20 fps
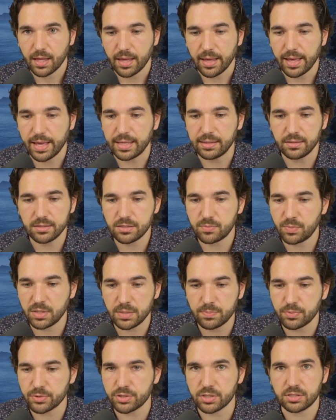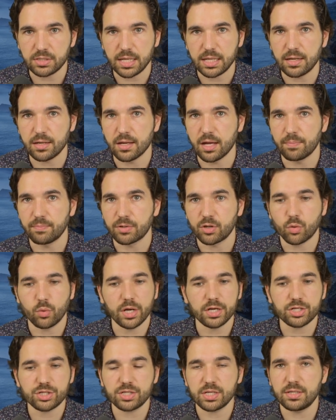And these people just eat it up.
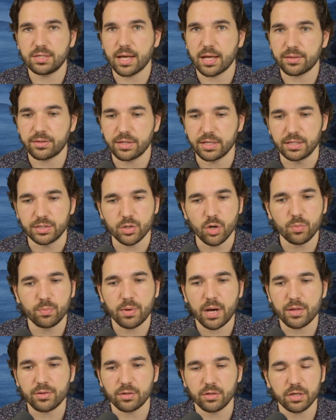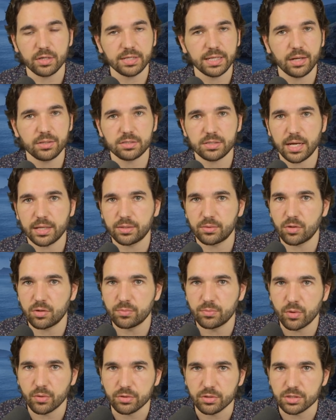Question nothing. Don't bother looking outside their
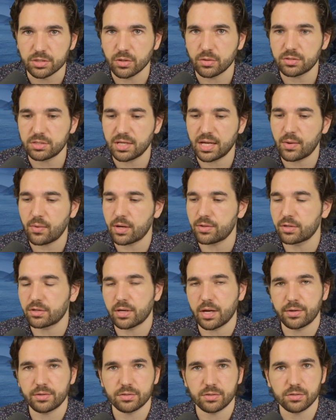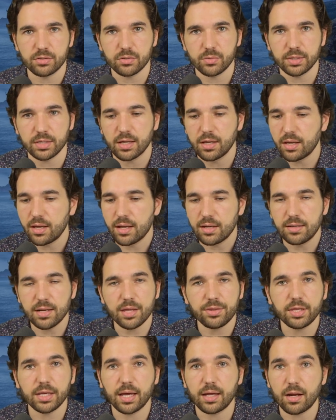own borders. Don't see how other countries are doing.
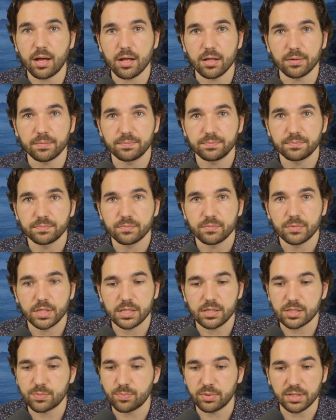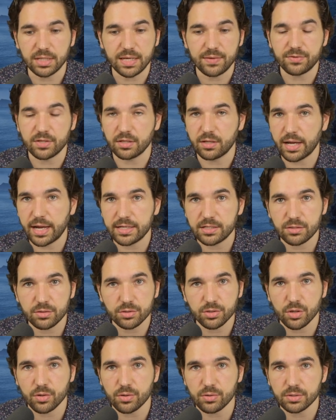Nothing at all. They just believe the lies they're
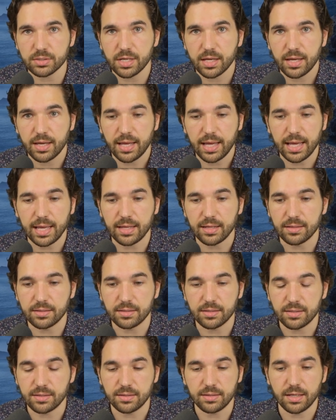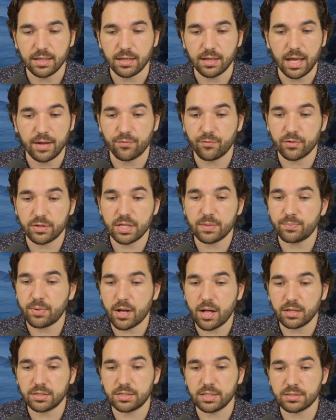told. And for them,
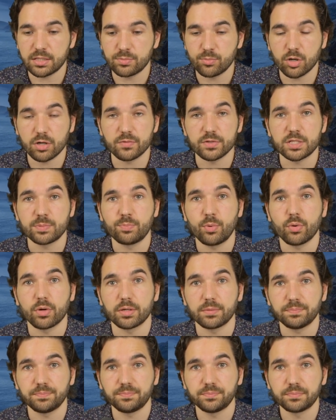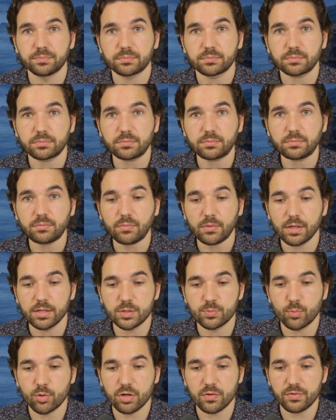politics is more of a sport.
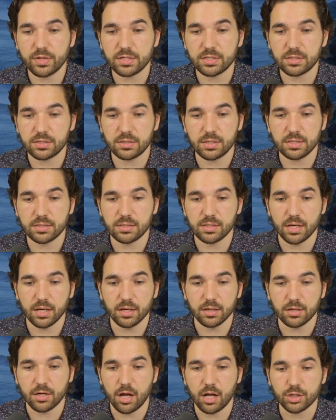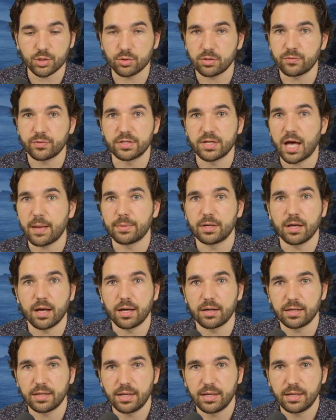It's more of this cultural phenomenon,